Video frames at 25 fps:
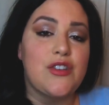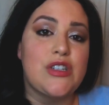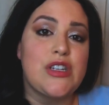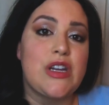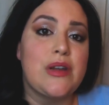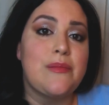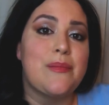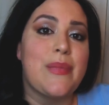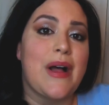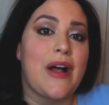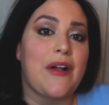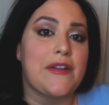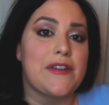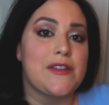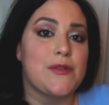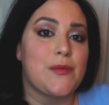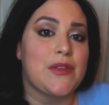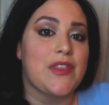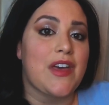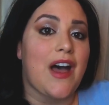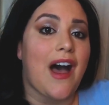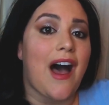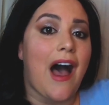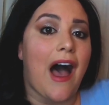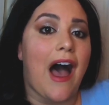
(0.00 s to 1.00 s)
she belts
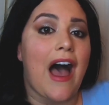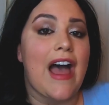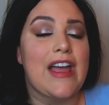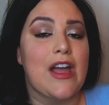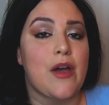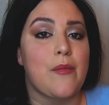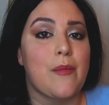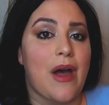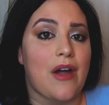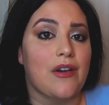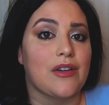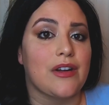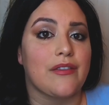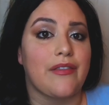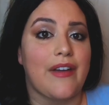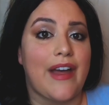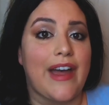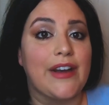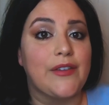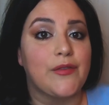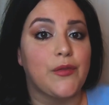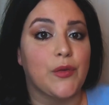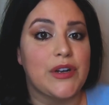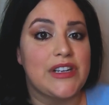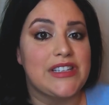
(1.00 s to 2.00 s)
with a high amount of
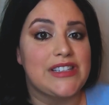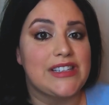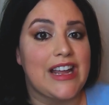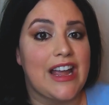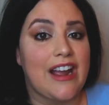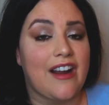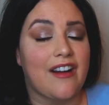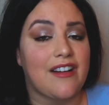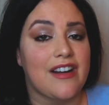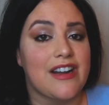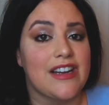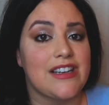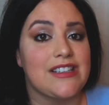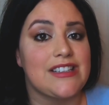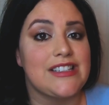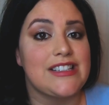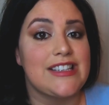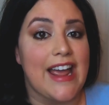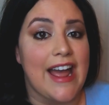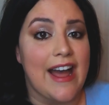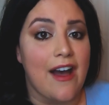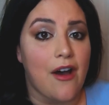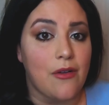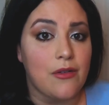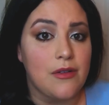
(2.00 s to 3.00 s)
head voice carried
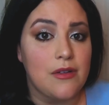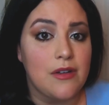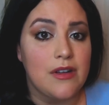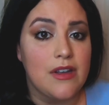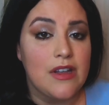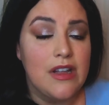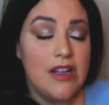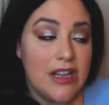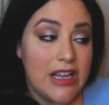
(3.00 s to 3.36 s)
down,